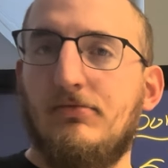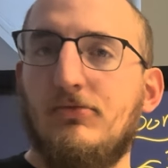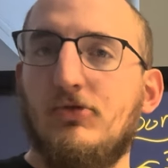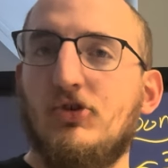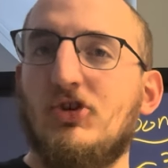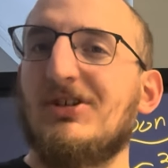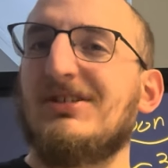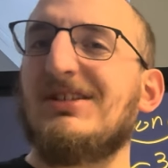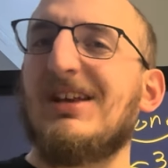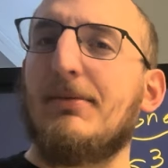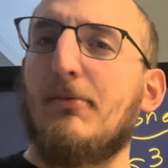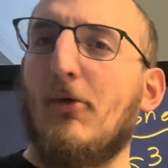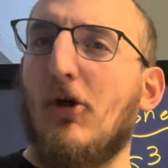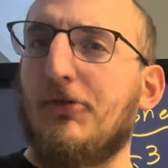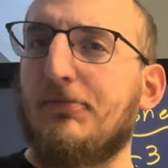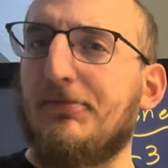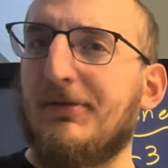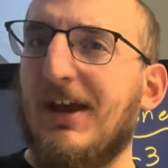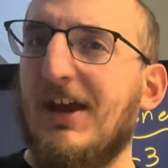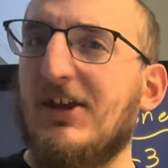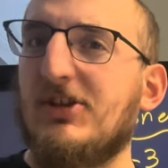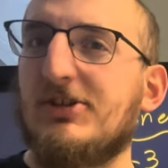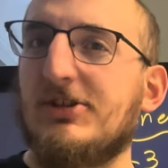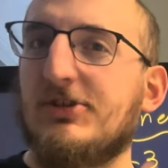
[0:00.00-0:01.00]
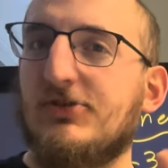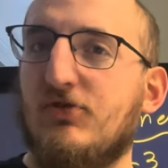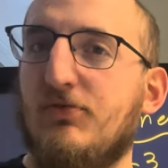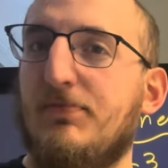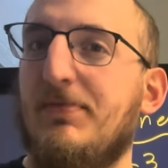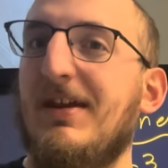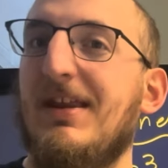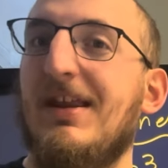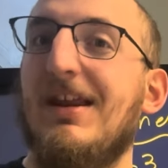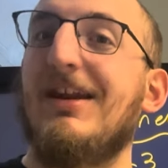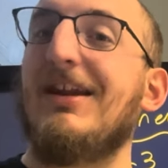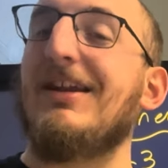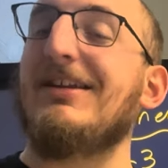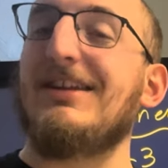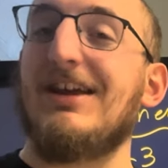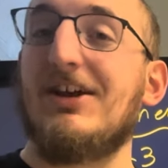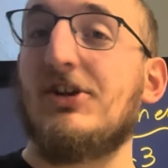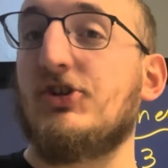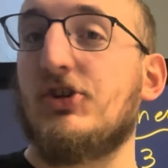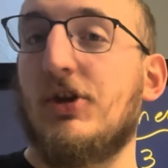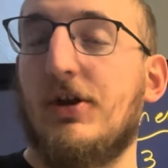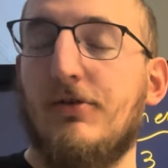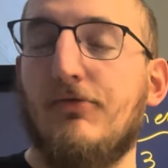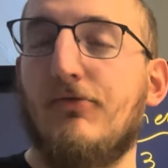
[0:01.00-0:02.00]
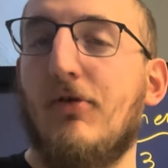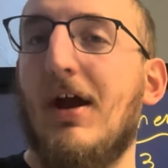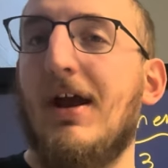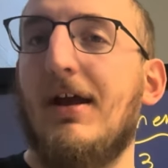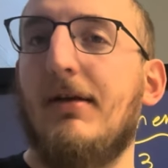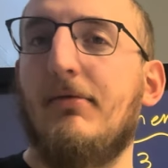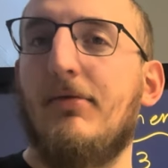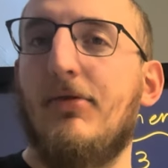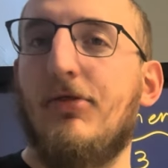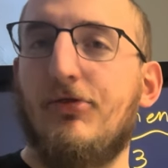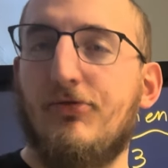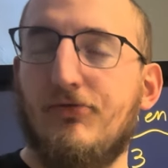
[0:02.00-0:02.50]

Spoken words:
Just like multiplication is repeated addition, right?